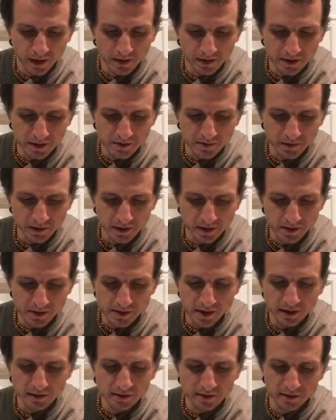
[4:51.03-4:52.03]
And as far as
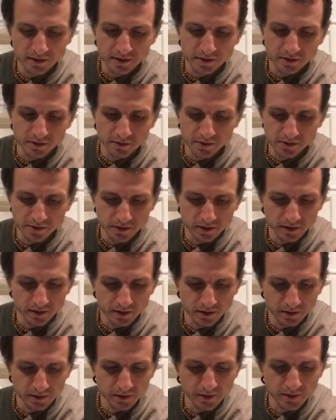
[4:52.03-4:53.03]
sanctity is
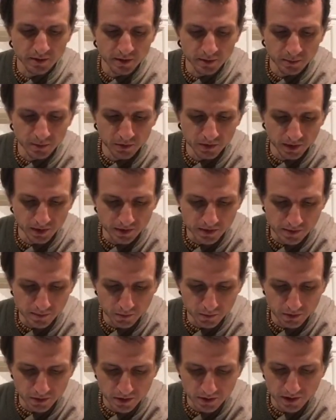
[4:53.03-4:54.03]
concerned, the river Yamuna is
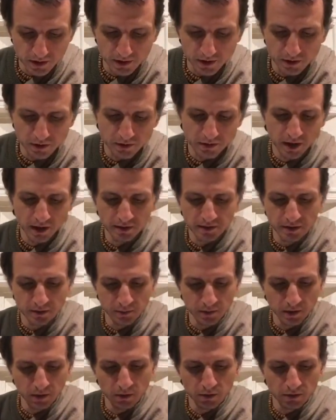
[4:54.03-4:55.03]
more directly connected
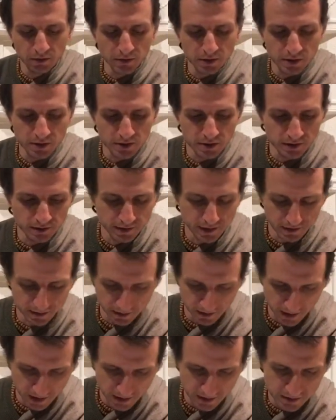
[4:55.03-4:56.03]
with Lord Krishna than
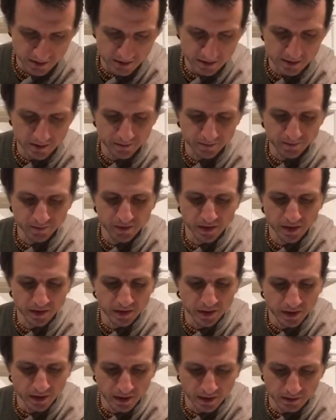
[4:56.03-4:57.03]
the Ganges.
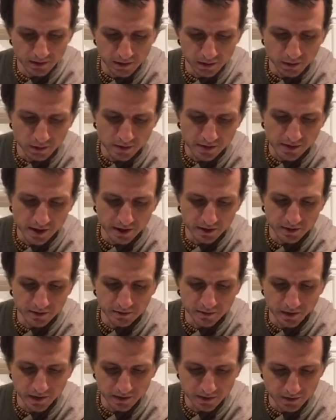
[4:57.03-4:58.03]
The Lord
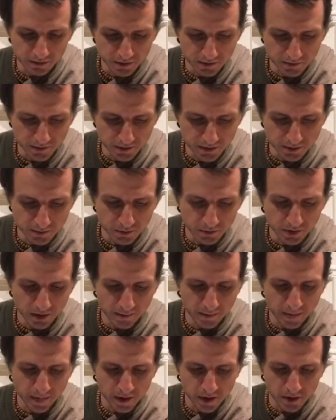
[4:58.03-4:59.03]
sanctified the river
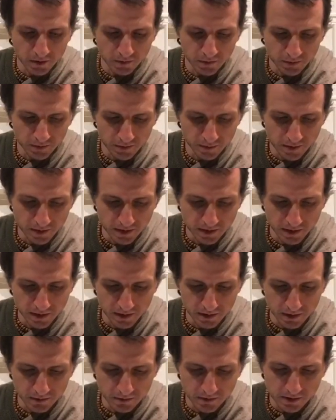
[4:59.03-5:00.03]
Yamuna from the
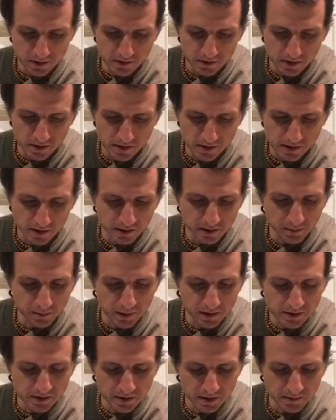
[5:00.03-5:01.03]
beginning of his transcendental
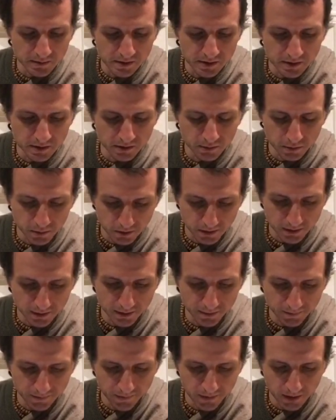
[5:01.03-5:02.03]
pastimes in the
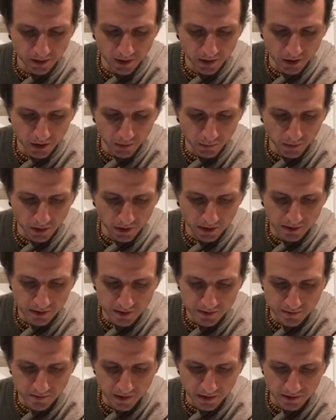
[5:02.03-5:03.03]
world. While
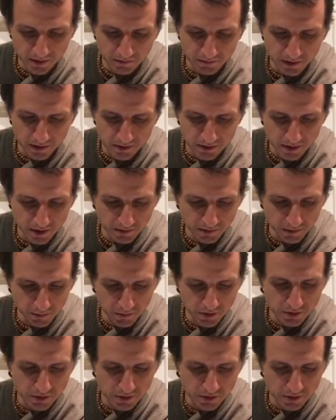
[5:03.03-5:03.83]
his father Vasudeva